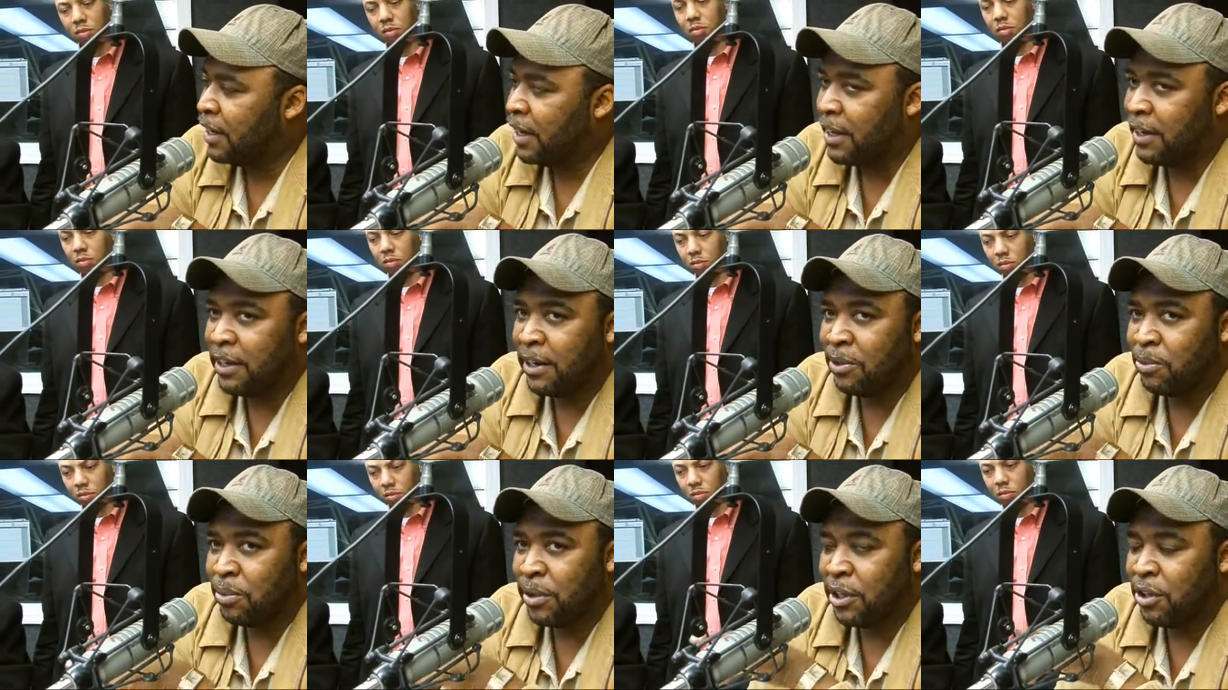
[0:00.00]
And
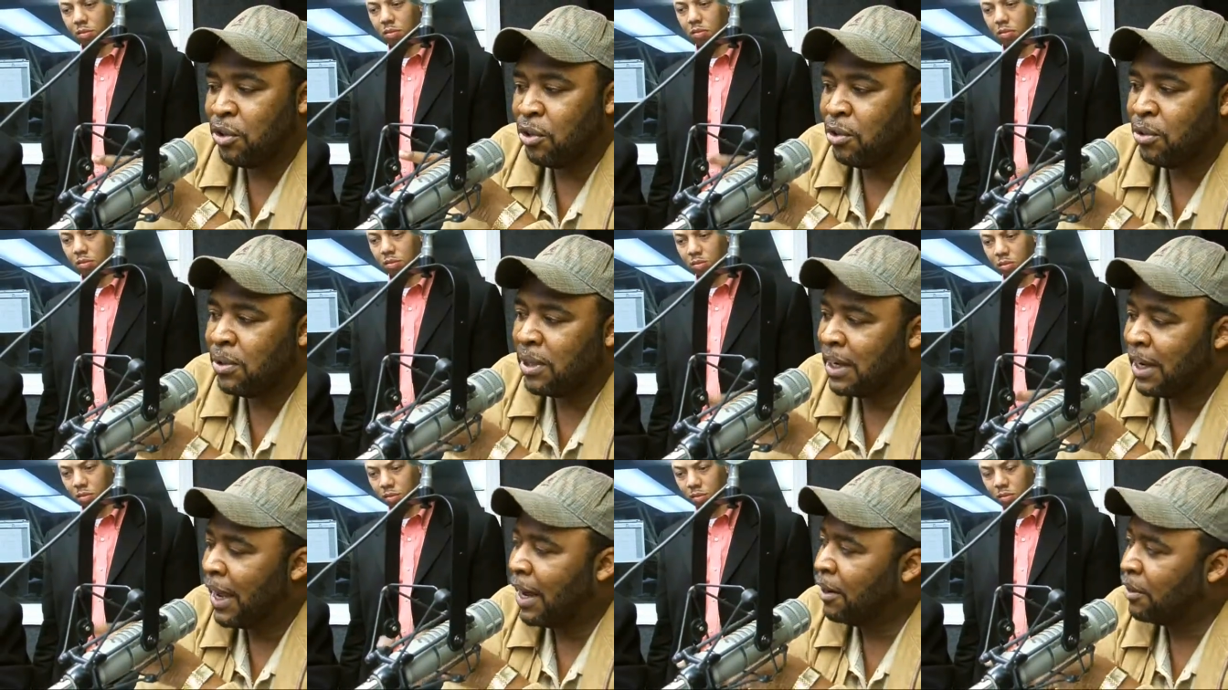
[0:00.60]
then when you
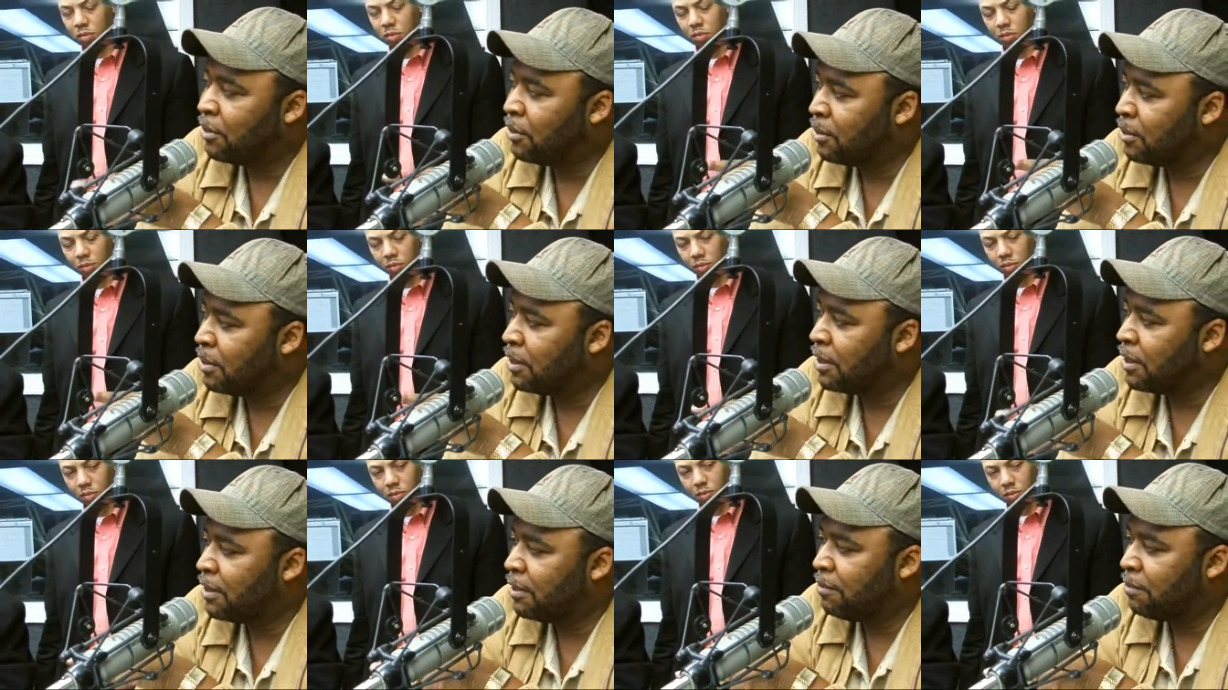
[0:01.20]
allow your
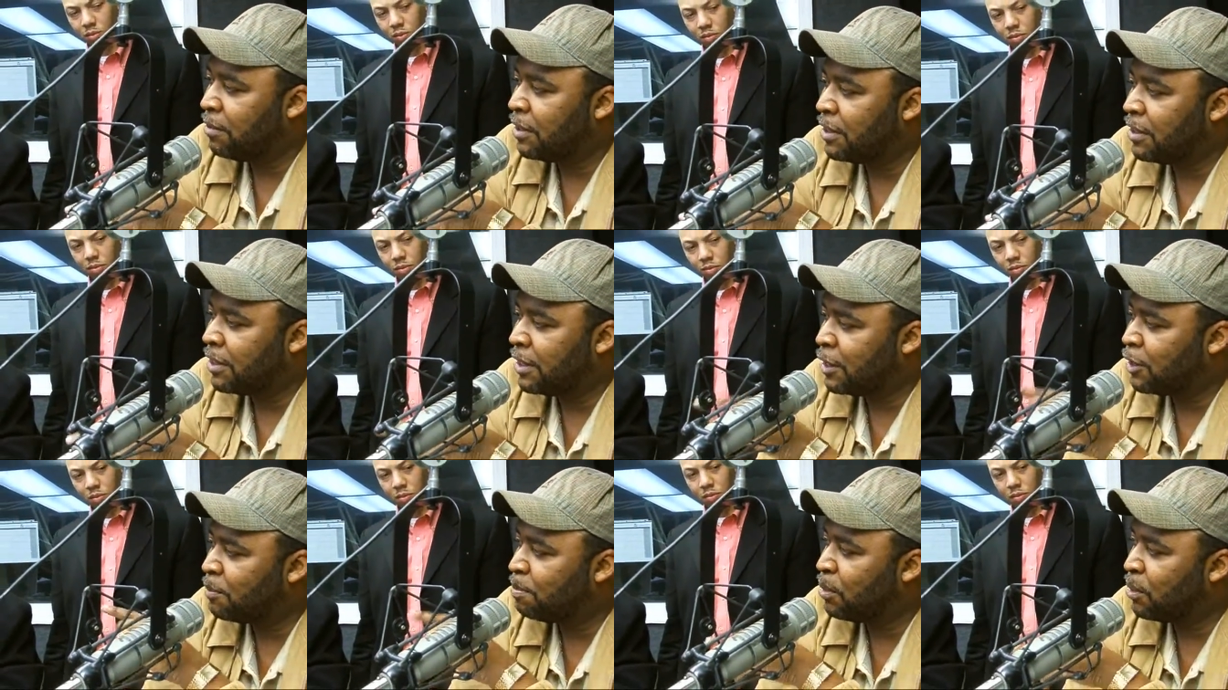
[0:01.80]
covering
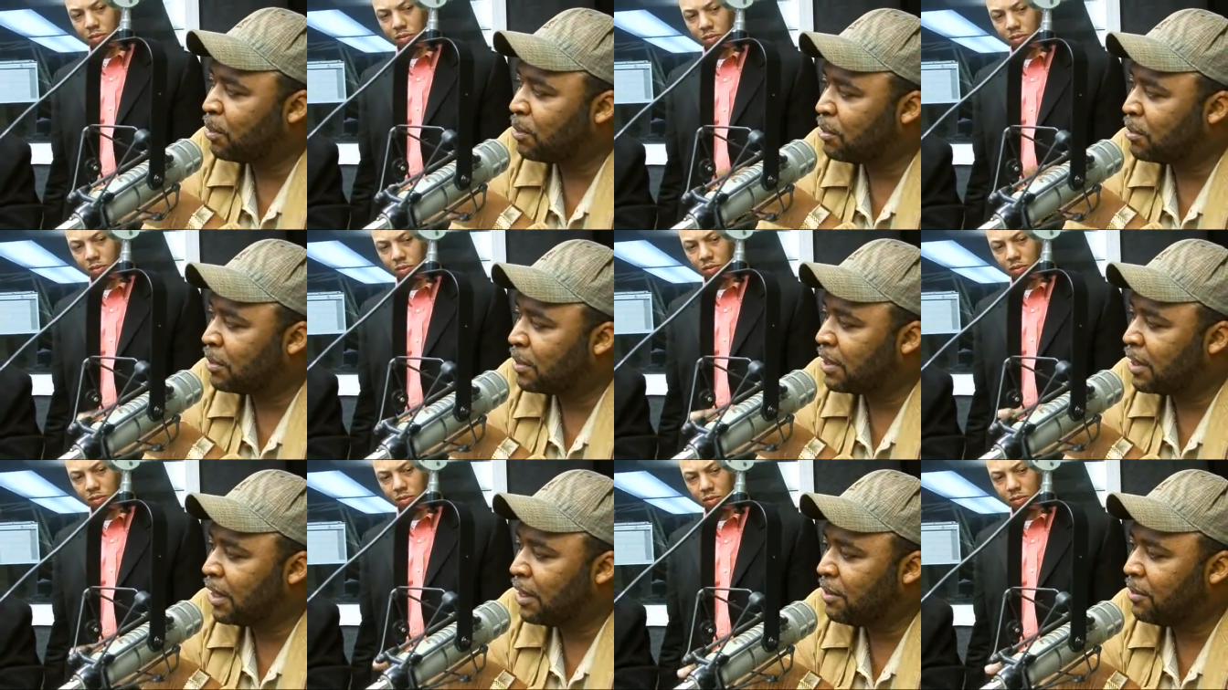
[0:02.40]
to expose
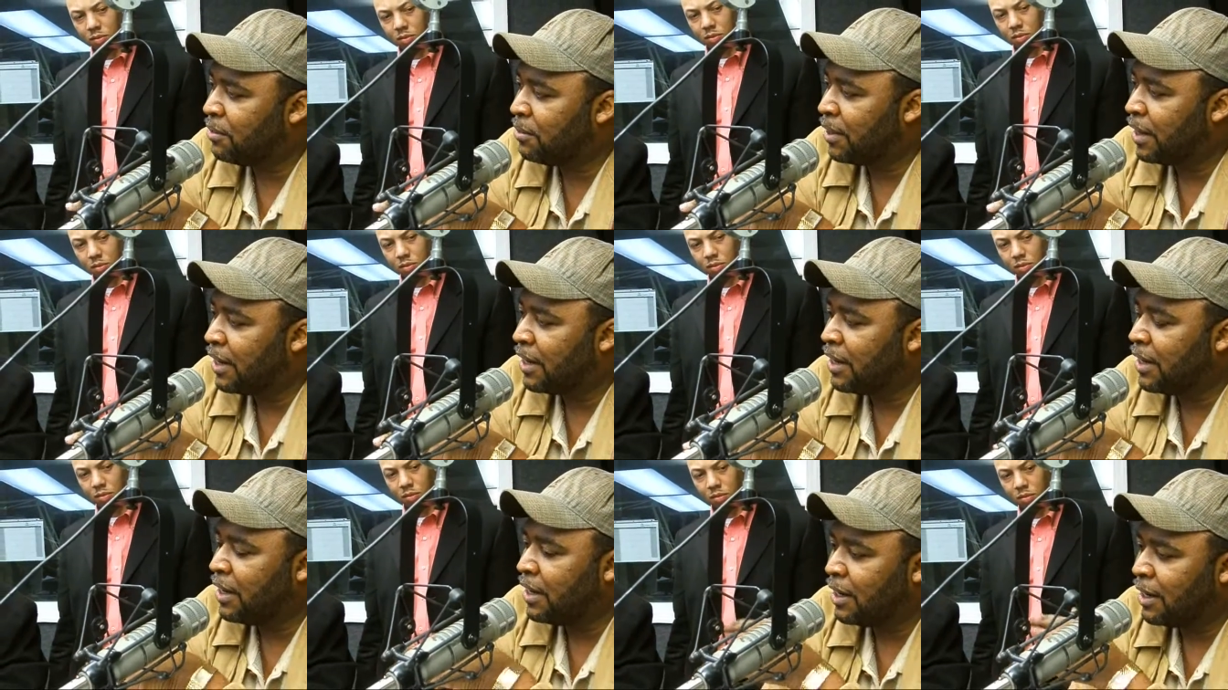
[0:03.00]
your
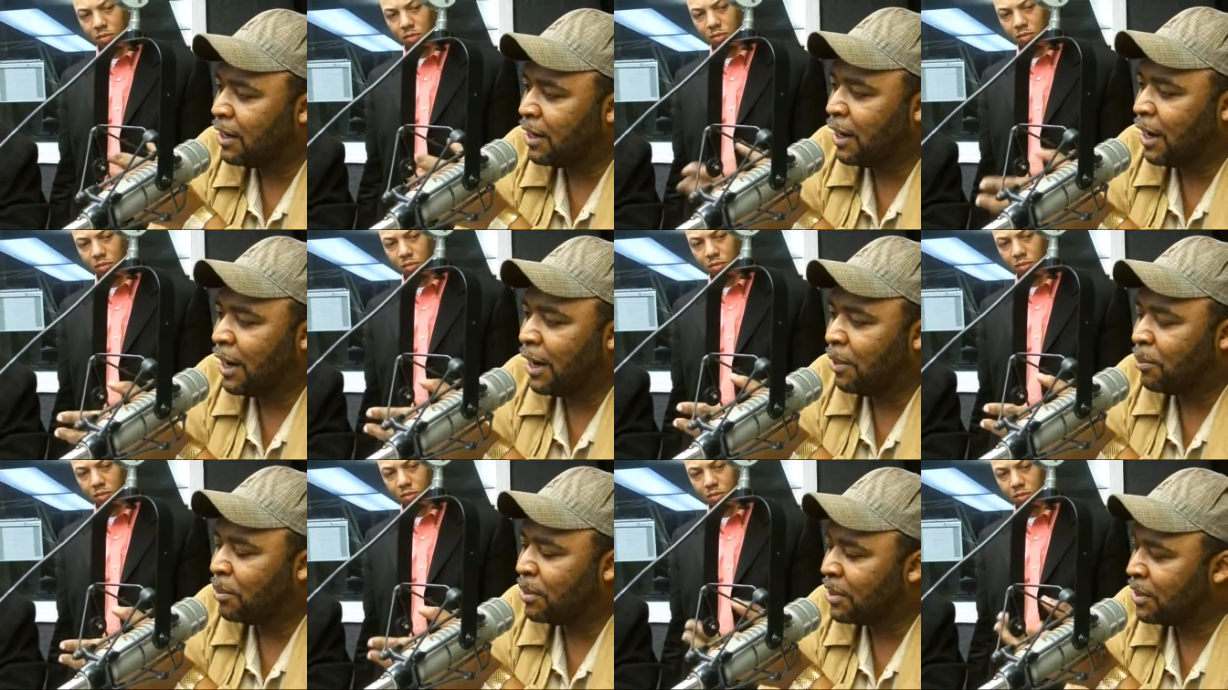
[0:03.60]
contract,
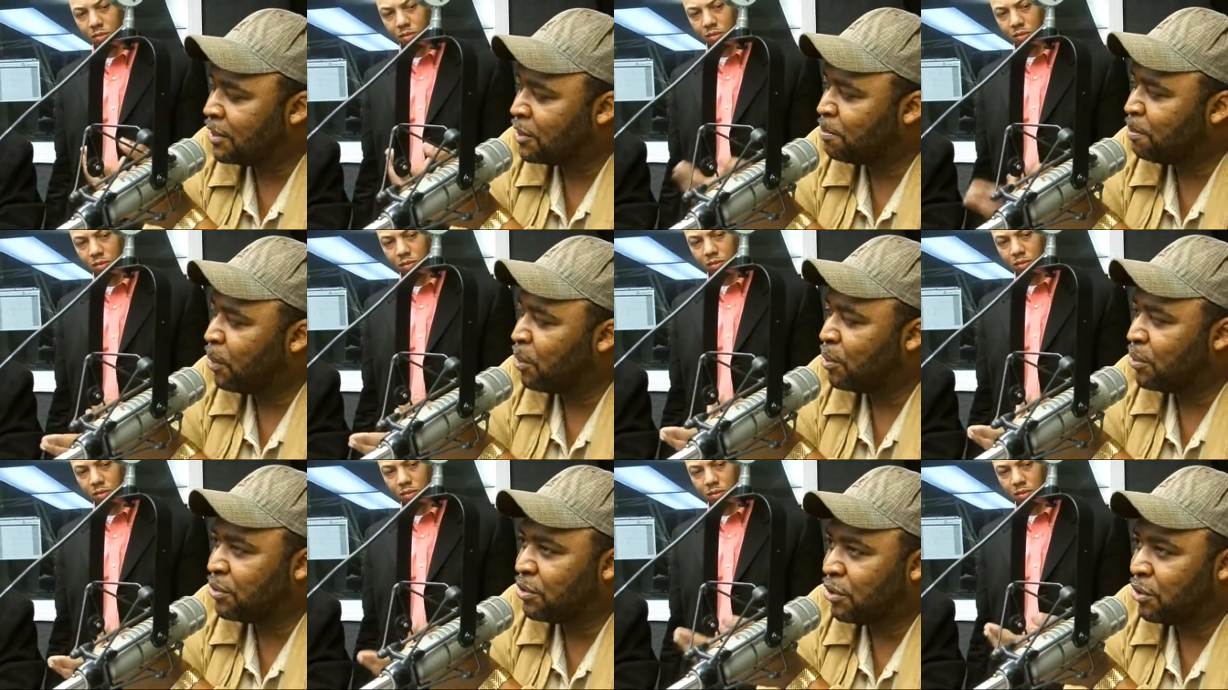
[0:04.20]
God will
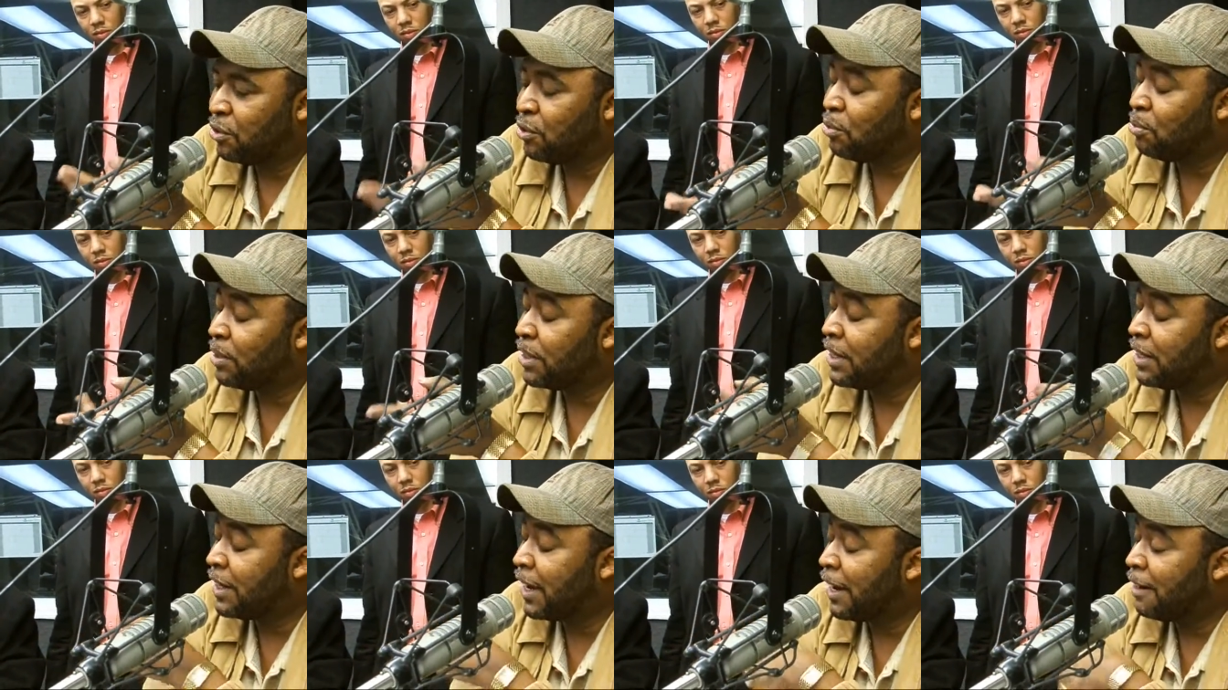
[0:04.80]
expose to you
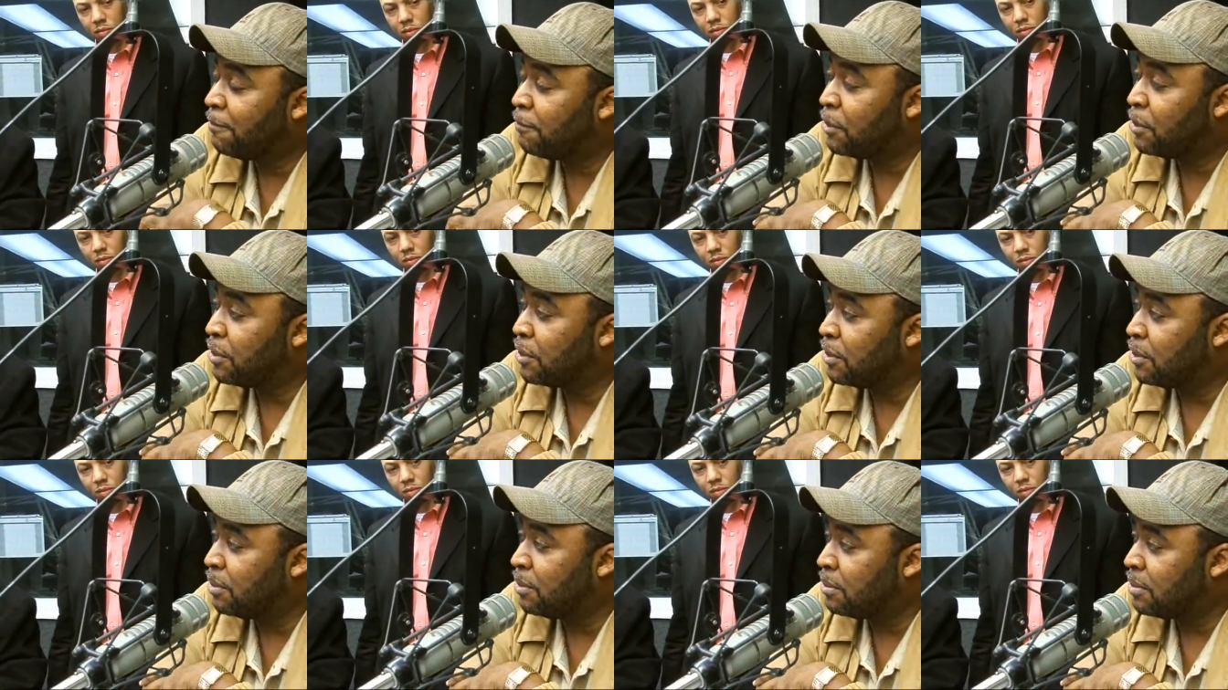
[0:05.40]
what he has for you
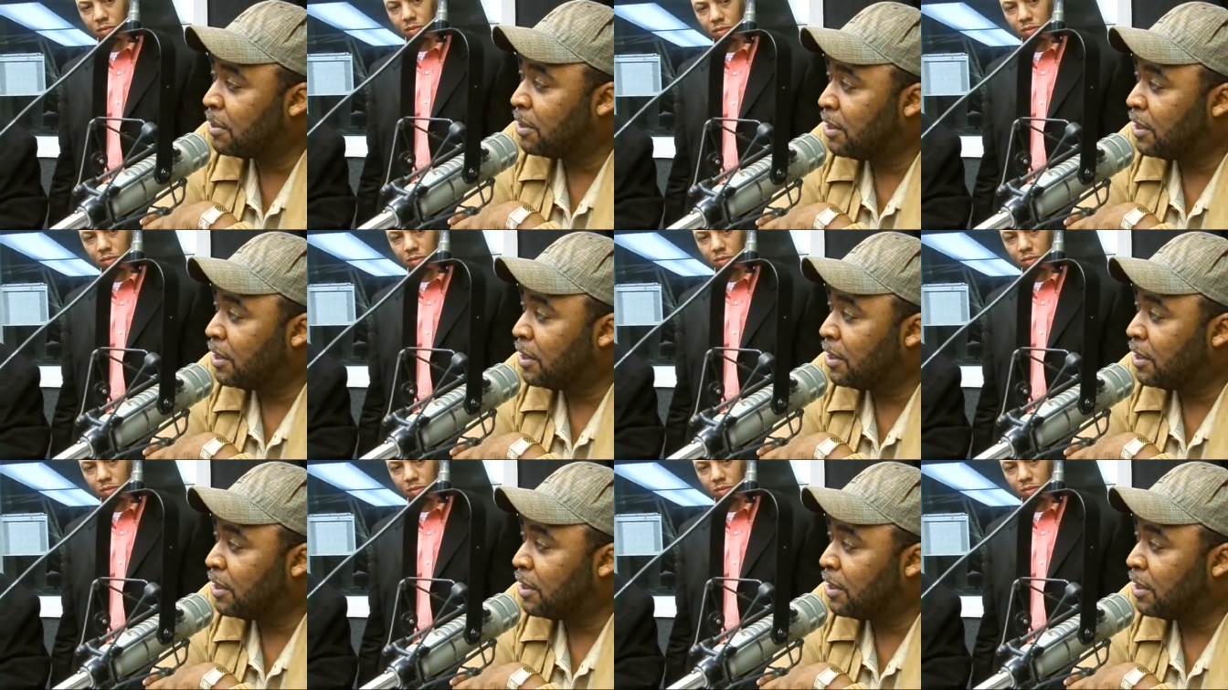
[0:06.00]
to do.